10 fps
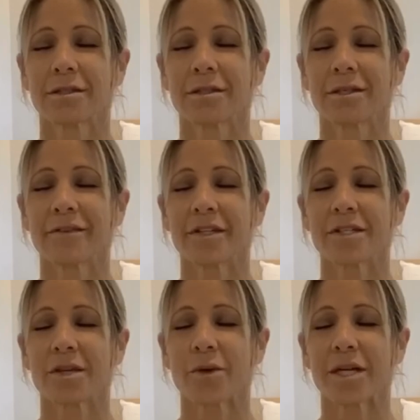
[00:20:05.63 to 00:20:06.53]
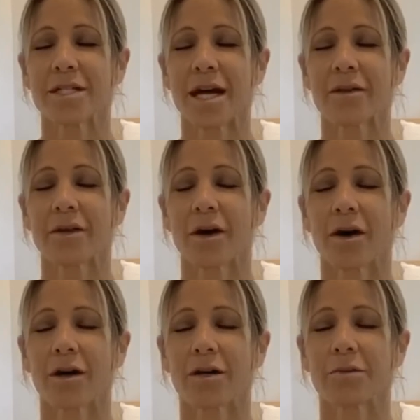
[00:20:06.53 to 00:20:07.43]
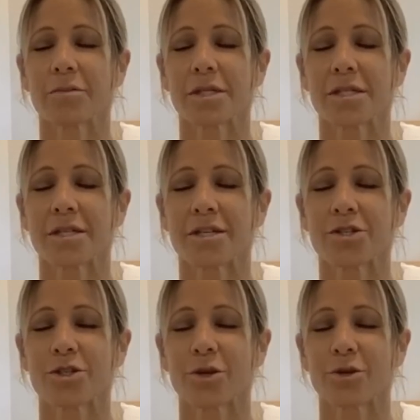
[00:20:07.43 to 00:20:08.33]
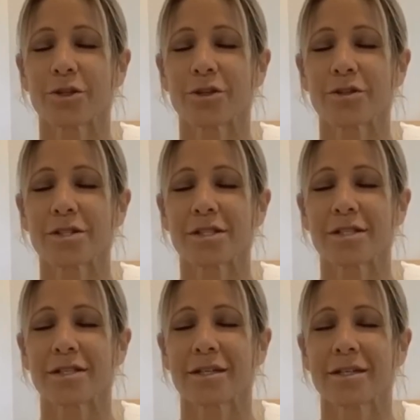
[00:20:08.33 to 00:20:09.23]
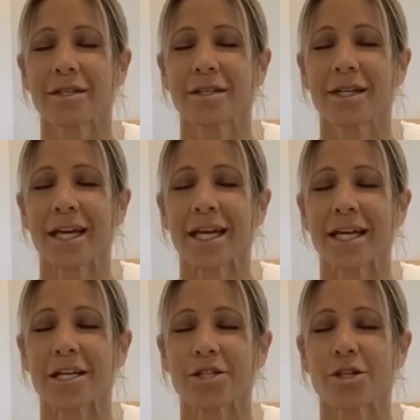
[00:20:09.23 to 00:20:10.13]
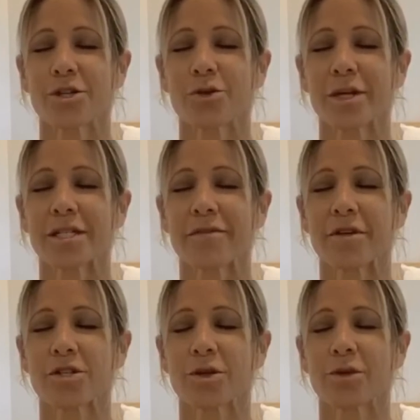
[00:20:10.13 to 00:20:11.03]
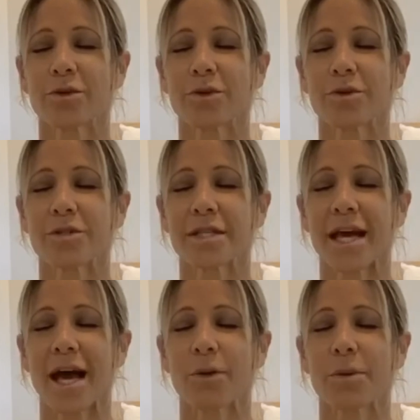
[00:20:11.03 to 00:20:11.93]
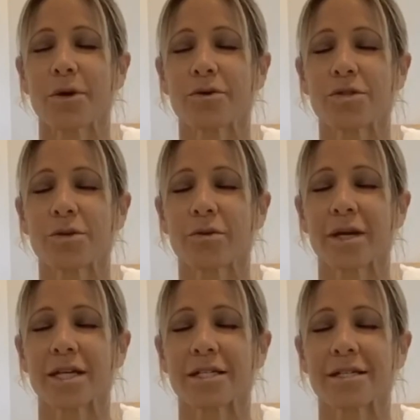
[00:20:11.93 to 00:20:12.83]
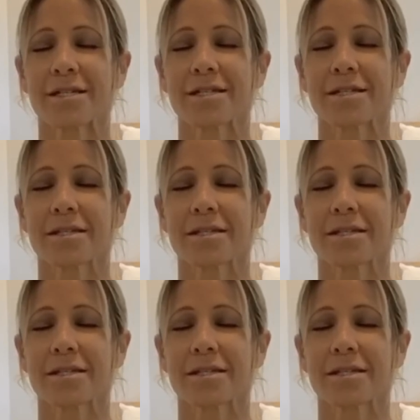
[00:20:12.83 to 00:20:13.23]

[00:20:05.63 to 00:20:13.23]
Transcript: Feel this going down the arms, the shoulders, getting into the joints of the shoulders, the elbows, the wrists.